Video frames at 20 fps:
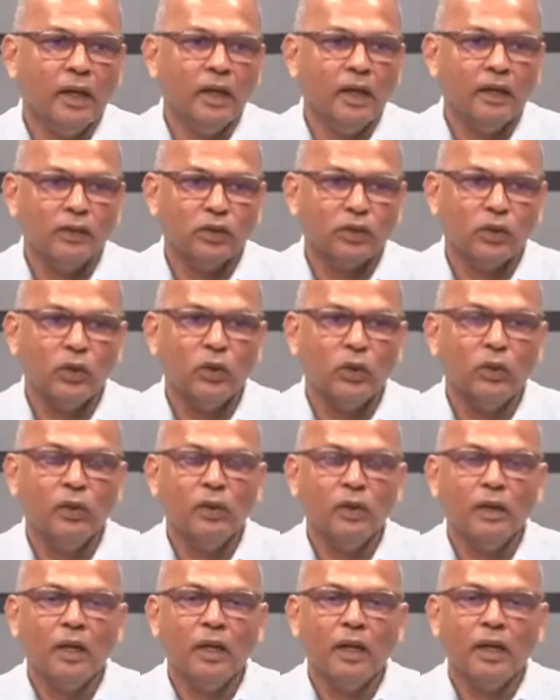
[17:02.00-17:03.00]
And so
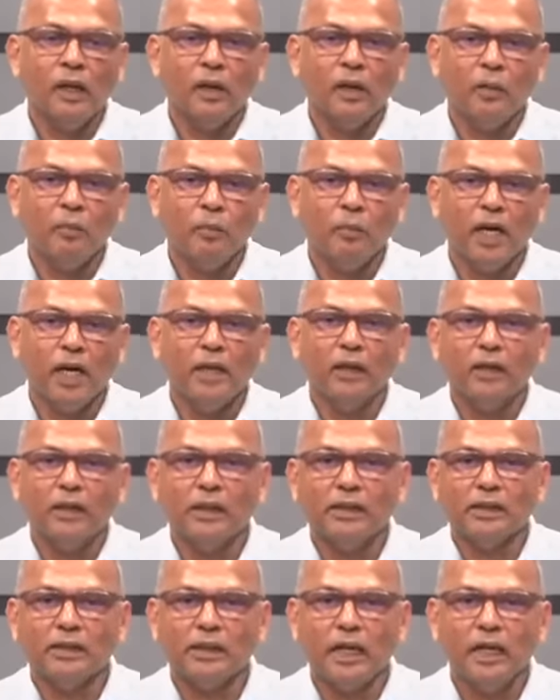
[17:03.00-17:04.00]
my
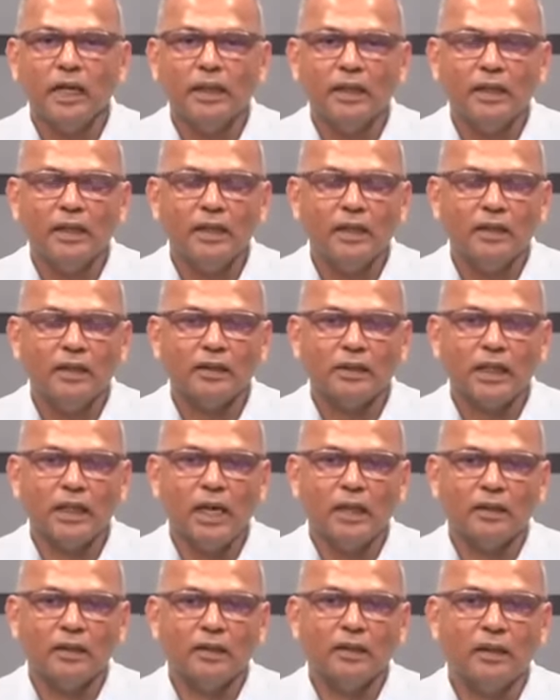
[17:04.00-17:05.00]
understanding is
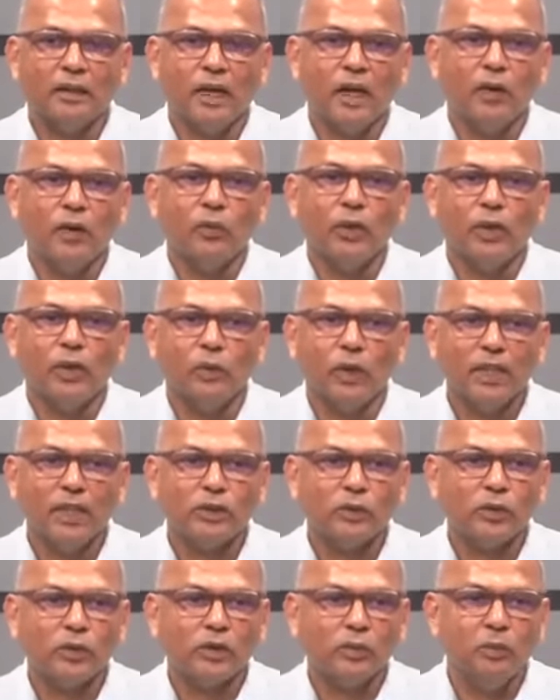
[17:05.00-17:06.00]
that a
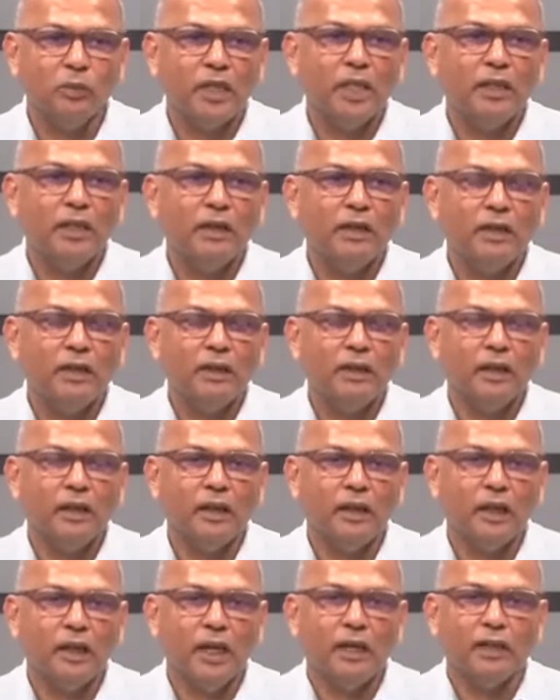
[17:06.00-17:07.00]
request was made,
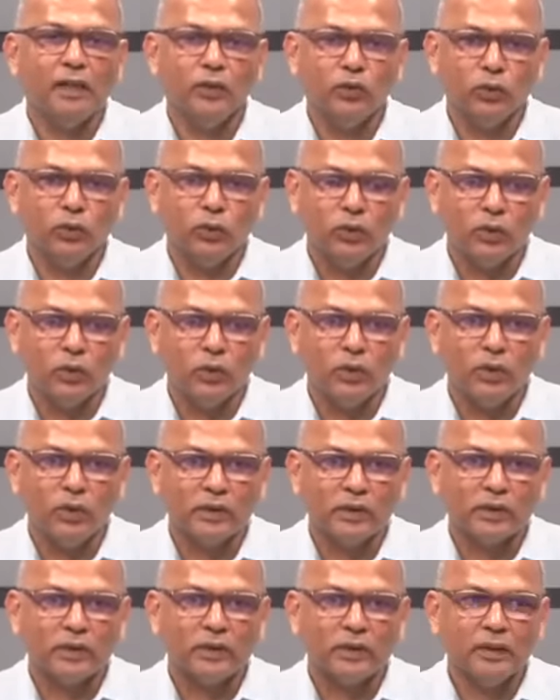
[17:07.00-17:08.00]
and in due
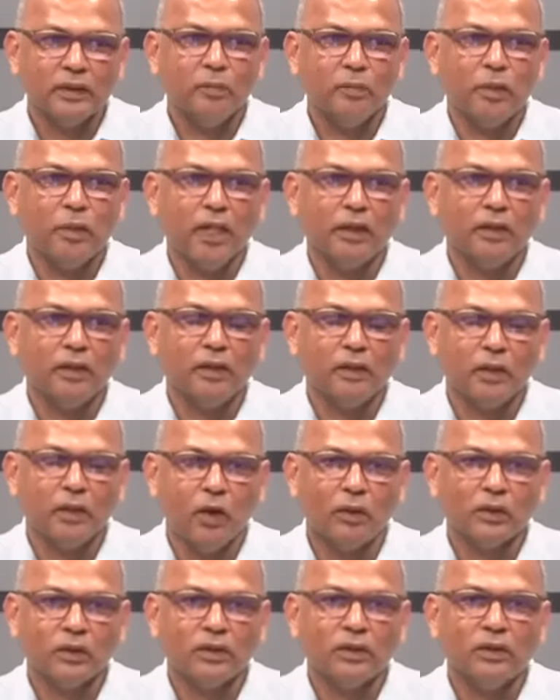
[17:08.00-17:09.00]
course, the medical
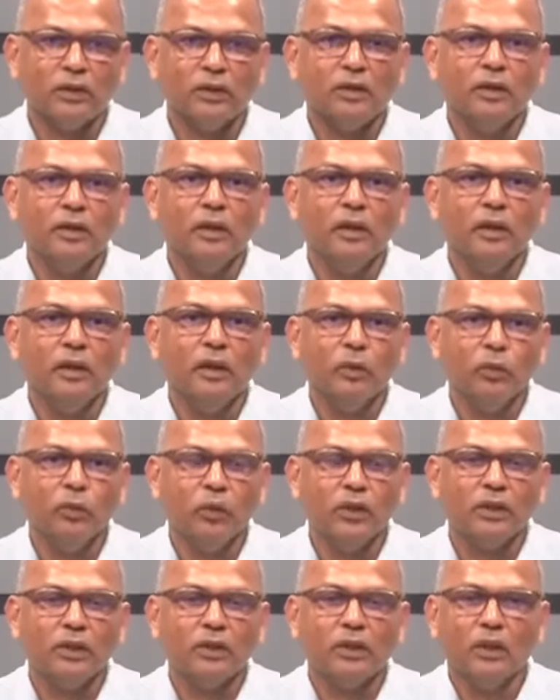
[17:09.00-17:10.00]
council
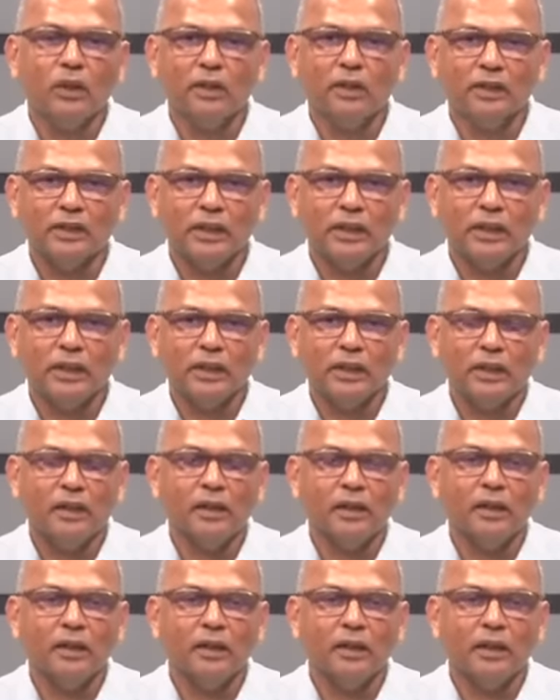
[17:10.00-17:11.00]
would consider
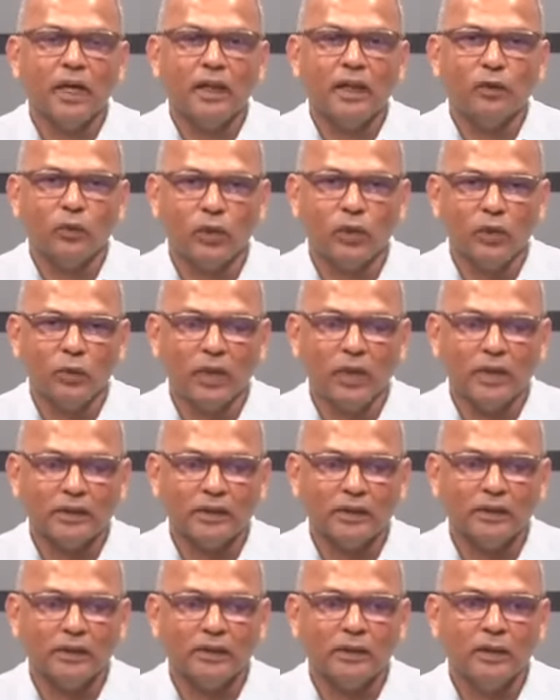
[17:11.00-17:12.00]
that
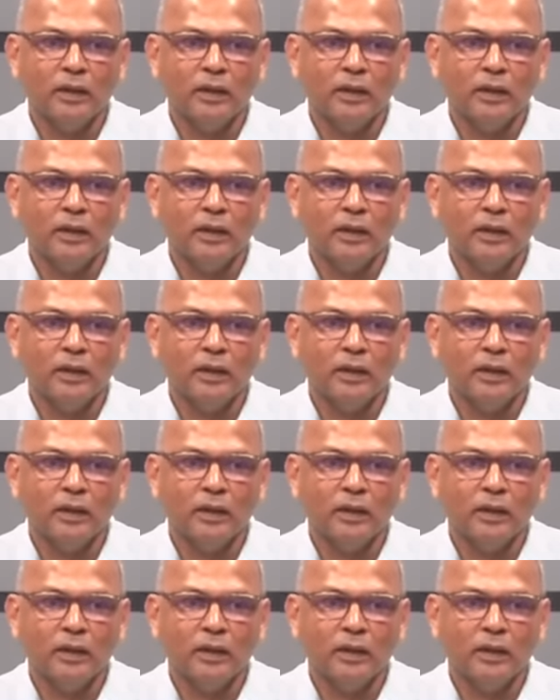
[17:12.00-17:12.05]
request.